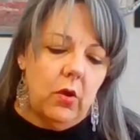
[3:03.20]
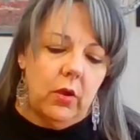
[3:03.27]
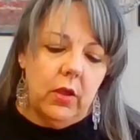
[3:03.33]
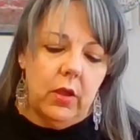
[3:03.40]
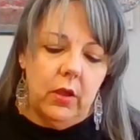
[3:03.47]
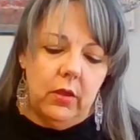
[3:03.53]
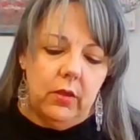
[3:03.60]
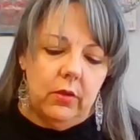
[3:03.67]

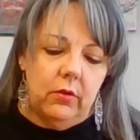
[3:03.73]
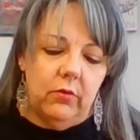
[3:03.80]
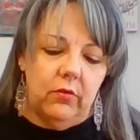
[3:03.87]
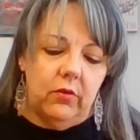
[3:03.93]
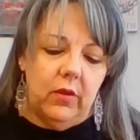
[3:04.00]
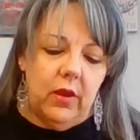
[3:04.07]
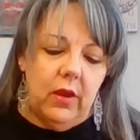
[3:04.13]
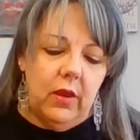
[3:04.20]
Okay,
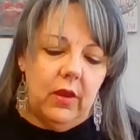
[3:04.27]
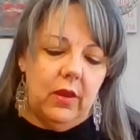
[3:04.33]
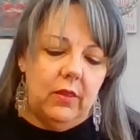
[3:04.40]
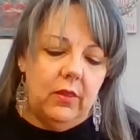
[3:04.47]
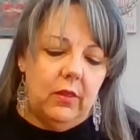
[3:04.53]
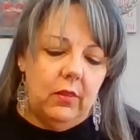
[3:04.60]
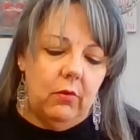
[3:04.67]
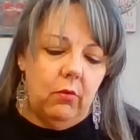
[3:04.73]
there's that.
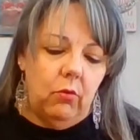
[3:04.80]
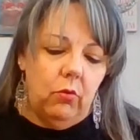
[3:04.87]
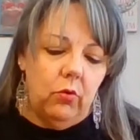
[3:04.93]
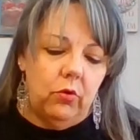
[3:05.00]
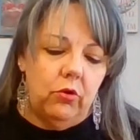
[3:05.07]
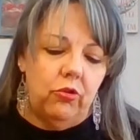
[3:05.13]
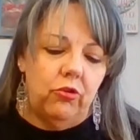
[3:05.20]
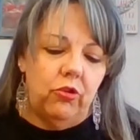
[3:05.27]
And then the
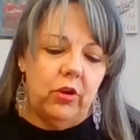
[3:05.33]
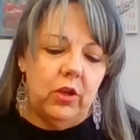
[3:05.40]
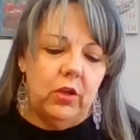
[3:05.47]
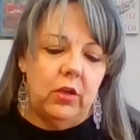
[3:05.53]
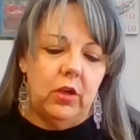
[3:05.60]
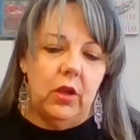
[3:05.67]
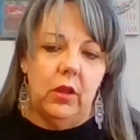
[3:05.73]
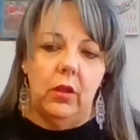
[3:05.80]
orange
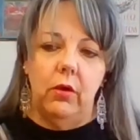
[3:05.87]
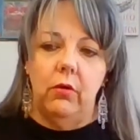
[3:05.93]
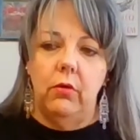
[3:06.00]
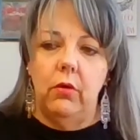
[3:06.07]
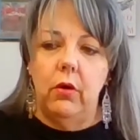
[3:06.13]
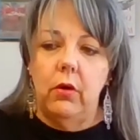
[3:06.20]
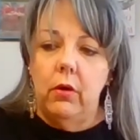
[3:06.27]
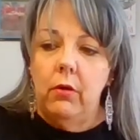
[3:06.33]
and
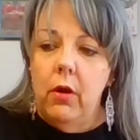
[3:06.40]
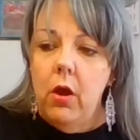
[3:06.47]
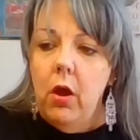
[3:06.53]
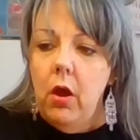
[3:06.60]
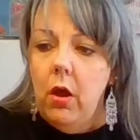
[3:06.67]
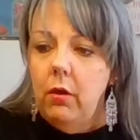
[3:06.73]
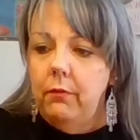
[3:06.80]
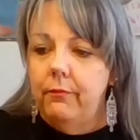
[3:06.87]
yellow
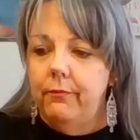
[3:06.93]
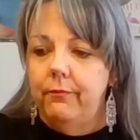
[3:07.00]
are...